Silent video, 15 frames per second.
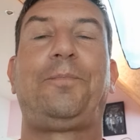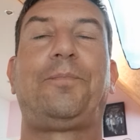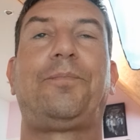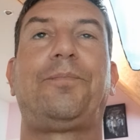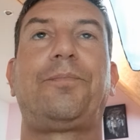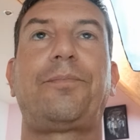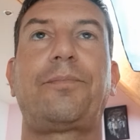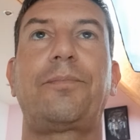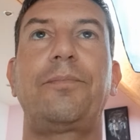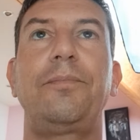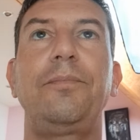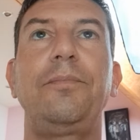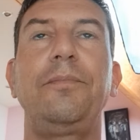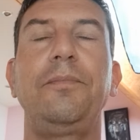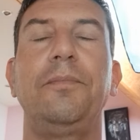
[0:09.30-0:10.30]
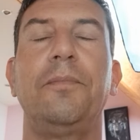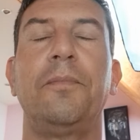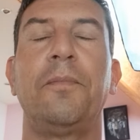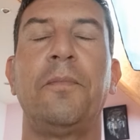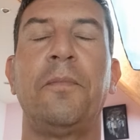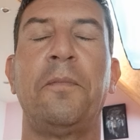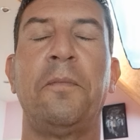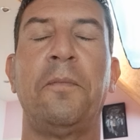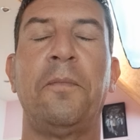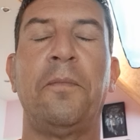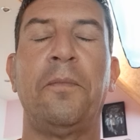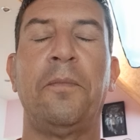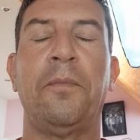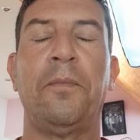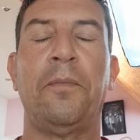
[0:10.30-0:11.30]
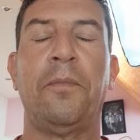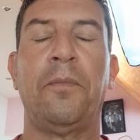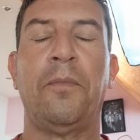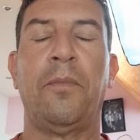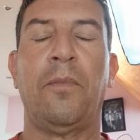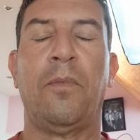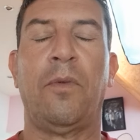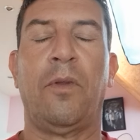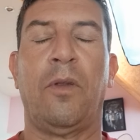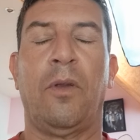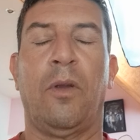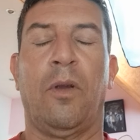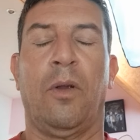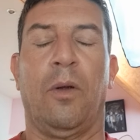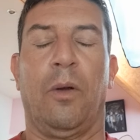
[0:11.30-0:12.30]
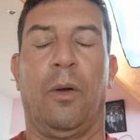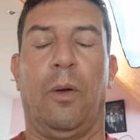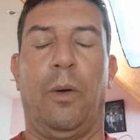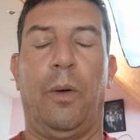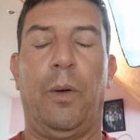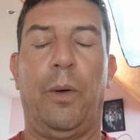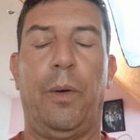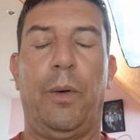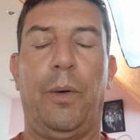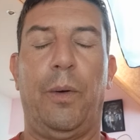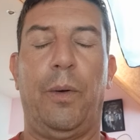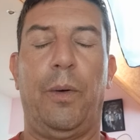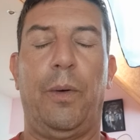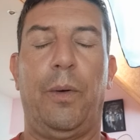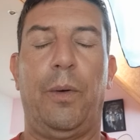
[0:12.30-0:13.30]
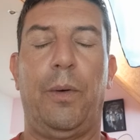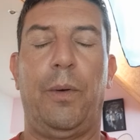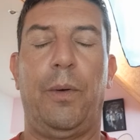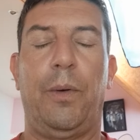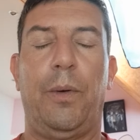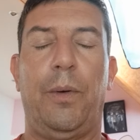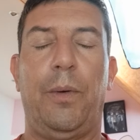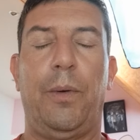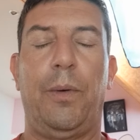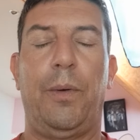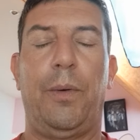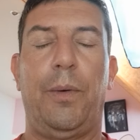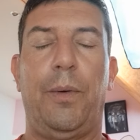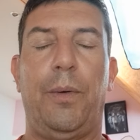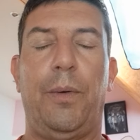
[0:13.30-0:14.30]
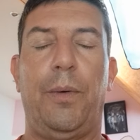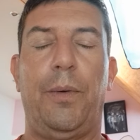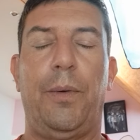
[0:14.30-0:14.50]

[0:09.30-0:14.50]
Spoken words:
(no one is talking)